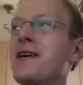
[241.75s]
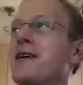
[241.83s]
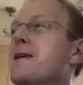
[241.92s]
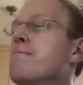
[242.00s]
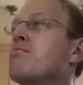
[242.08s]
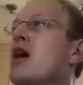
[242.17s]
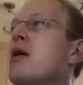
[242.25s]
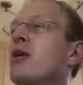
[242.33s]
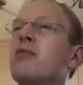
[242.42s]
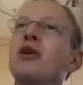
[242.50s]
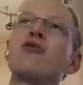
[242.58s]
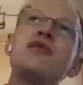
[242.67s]
But
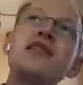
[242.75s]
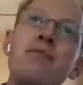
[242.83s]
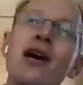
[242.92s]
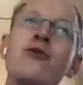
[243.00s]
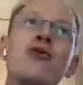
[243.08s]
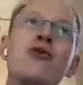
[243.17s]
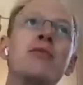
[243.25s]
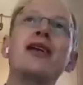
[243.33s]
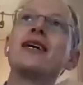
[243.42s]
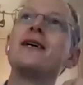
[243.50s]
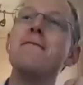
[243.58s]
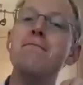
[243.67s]
if we step back from
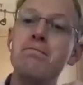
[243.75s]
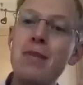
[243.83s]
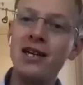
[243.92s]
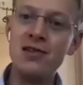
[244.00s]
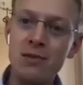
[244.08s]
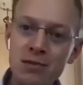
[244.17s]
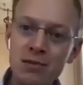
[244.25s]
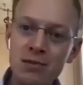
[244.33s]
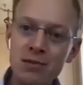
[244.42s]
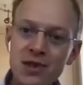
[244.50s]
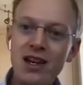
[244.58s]
like mechanisms